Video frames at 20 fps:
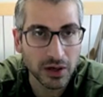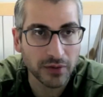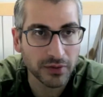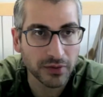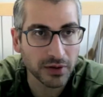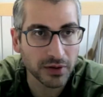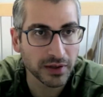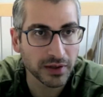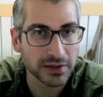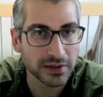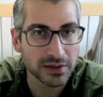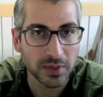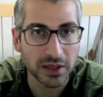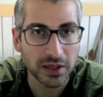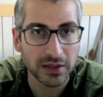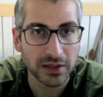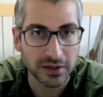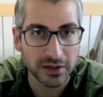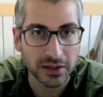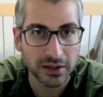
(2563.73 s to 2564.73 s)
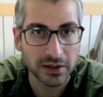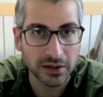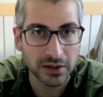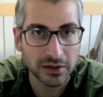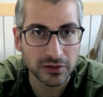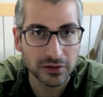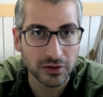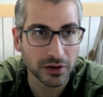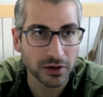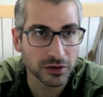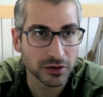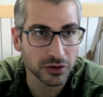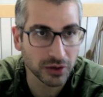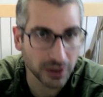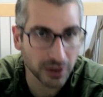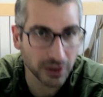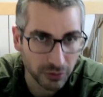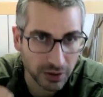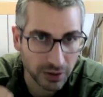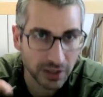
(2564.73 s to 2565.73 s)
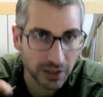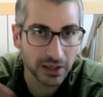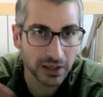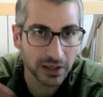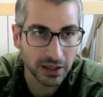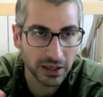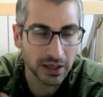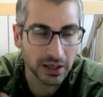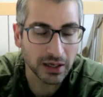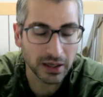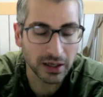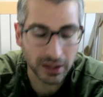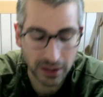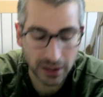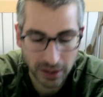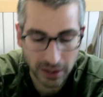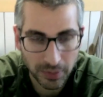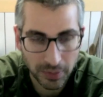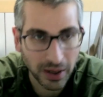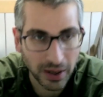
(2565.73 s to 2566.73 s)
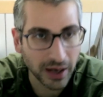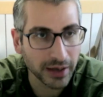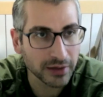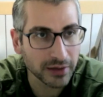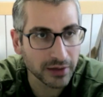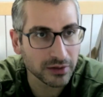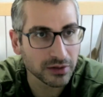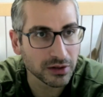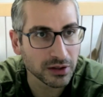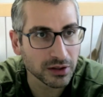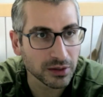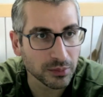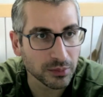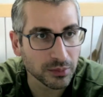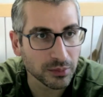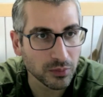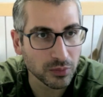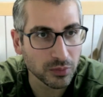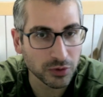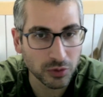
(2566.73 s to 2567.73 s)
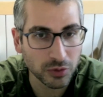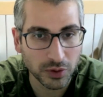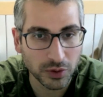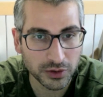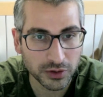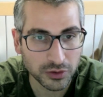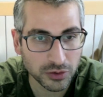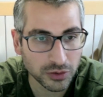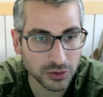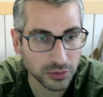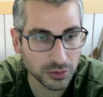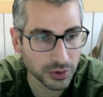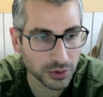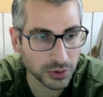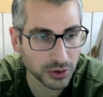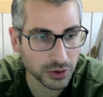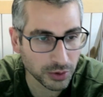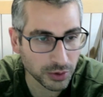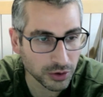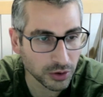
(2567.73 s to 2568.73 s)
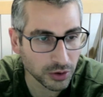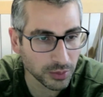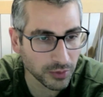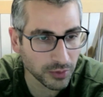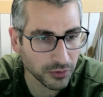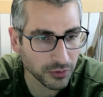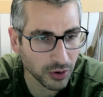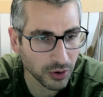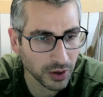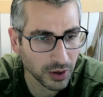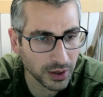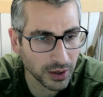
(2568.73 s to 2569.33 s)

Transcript: the flexibility so that you can really apply it to what you were doing before.